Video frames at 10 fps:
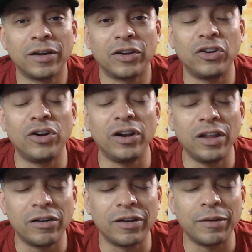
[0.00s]
You
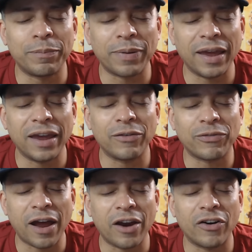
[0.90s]
literally paid
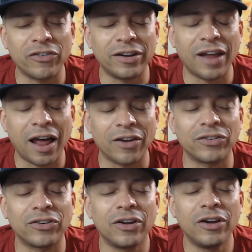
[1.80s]

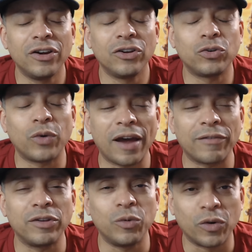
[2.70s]
$500 to have
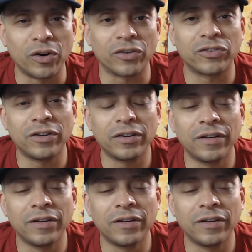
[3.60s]
the worst.